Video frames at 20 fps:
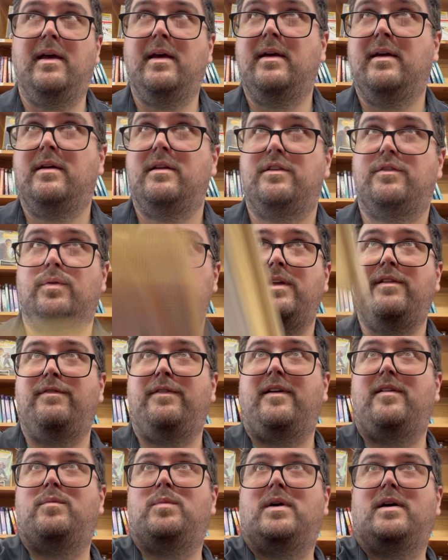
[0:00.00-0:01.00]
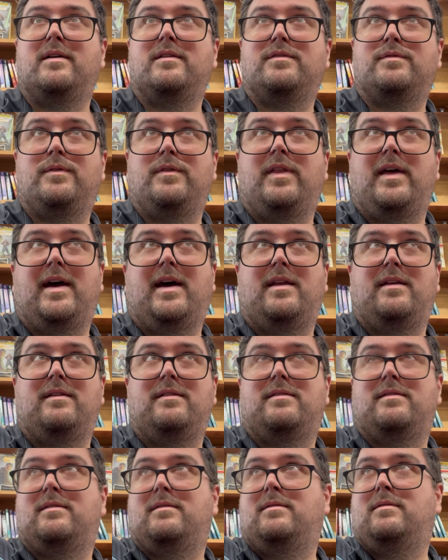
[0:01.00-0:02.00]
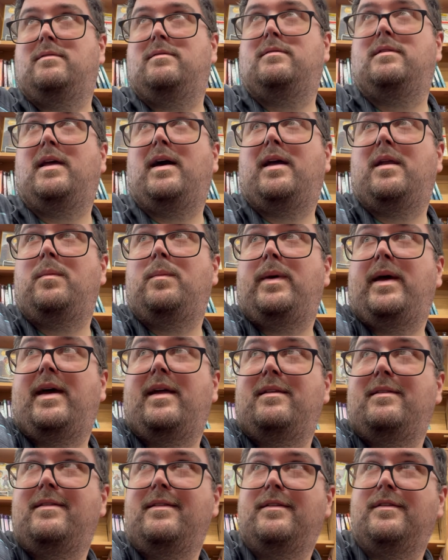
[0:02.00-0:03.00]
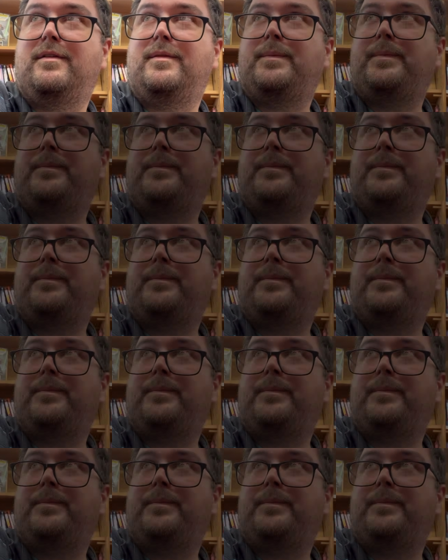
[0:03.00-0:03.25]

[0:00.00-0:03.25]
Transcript: $25 for that is not a bad deal.